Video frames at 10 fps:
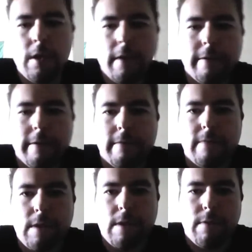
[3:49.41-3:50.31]

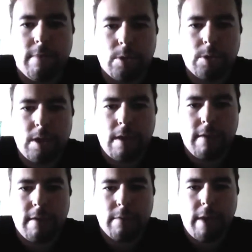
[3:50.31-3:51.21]
of the University
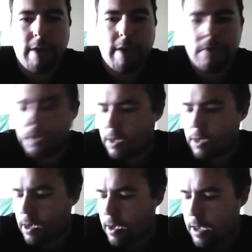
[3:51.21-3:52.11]
of Rhode Island
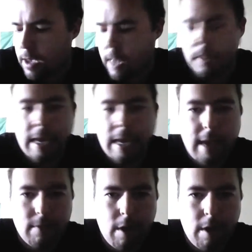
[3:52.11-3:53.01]
in
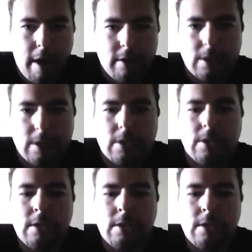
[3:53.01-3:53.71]
Lincoln, Rhode Island.